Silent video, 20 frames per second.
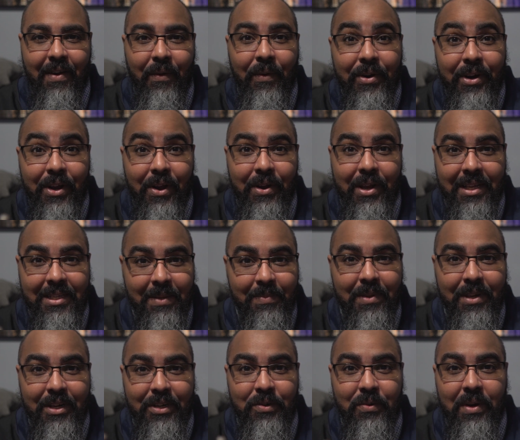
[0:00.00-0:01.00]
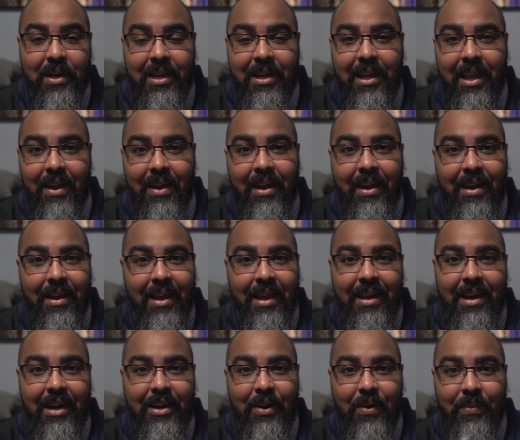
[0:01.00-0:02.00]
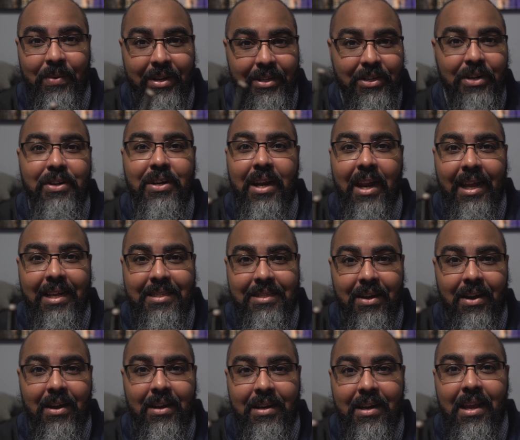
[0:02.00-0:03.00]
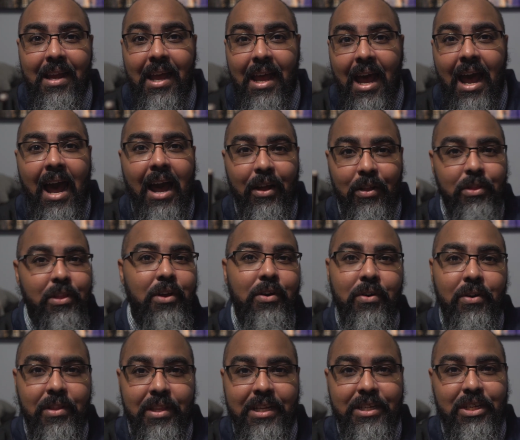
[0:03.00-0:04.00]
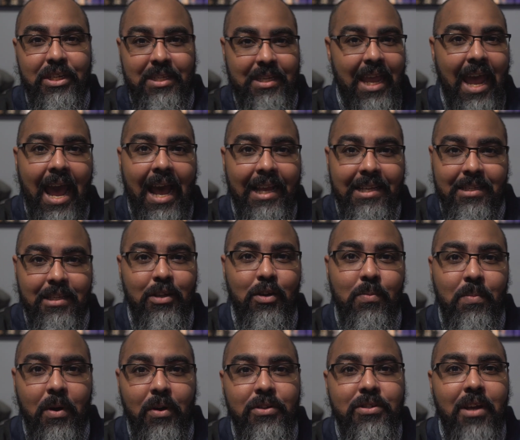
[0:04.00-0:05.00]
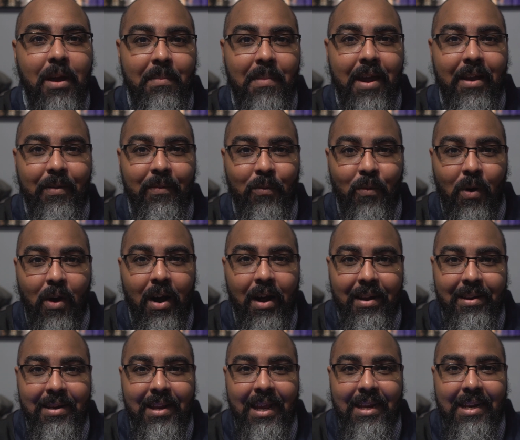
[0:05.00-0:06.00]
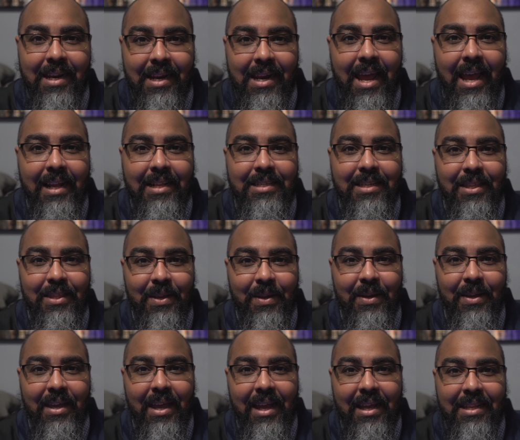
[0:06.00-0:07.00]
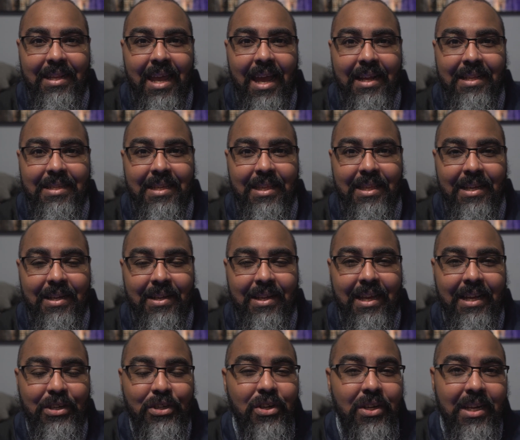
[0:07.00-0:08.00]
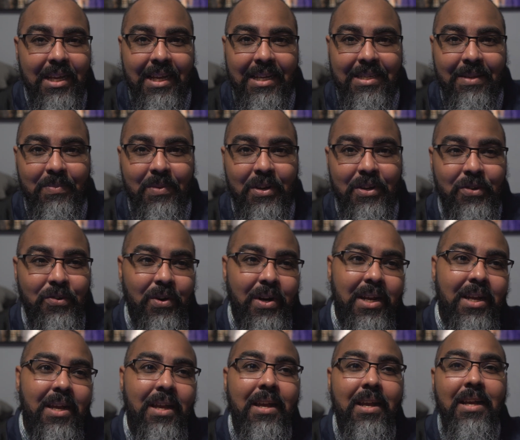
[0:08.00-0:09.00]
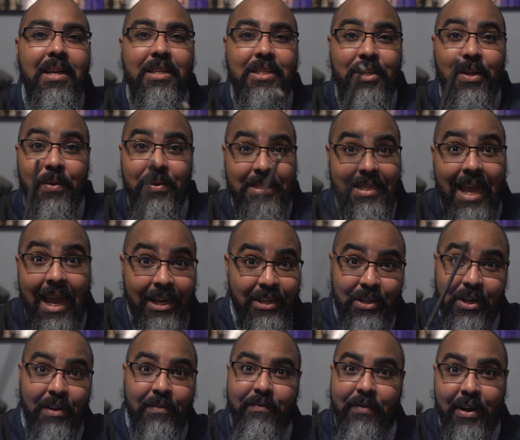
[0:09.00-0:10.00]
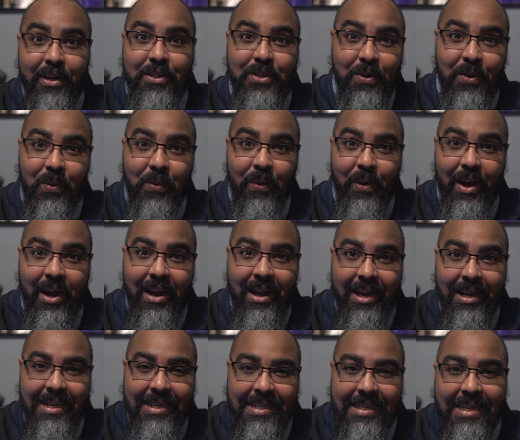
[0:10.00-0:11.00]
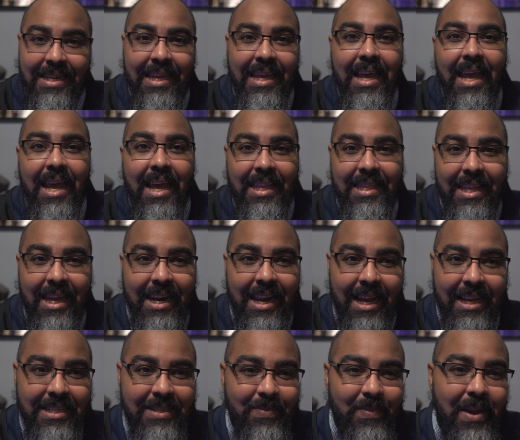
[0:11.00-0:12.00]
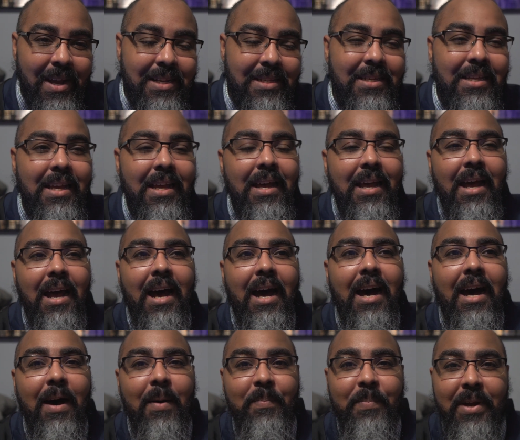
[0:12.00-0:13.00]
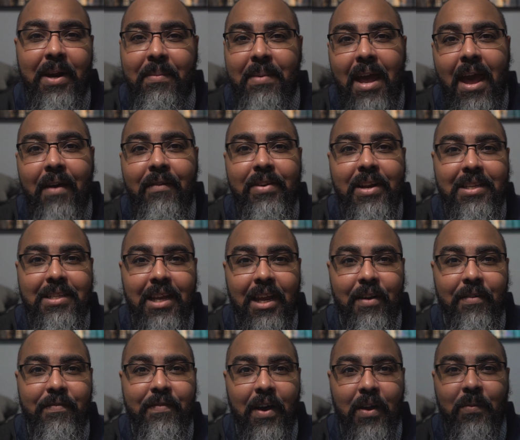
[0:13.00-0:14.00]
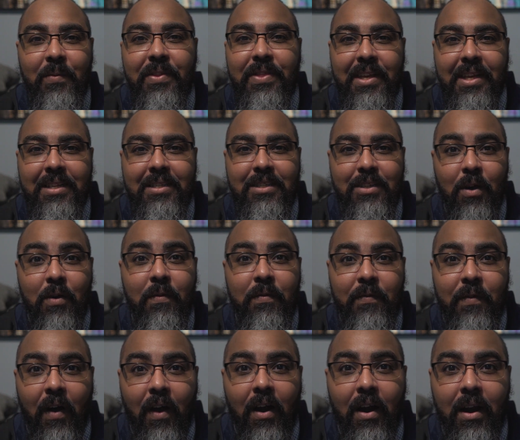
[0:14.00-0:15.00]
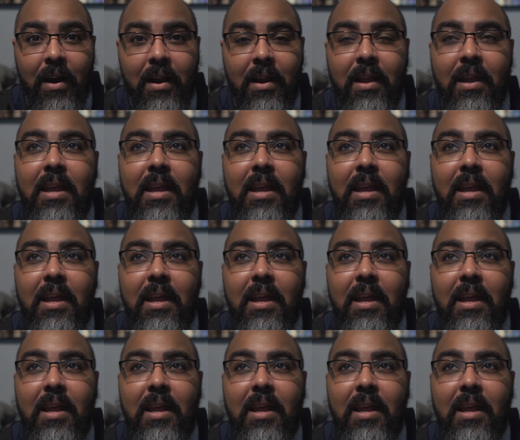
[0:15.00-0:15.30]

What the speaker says: want to go get something to drink and I don't want to turn the lights on. I'll literally just cast Lumos on my wand and then head to the kitchen to get something to drink. So it's actually a functional wand in that aspect. But I'm having a ton of fun with it so far,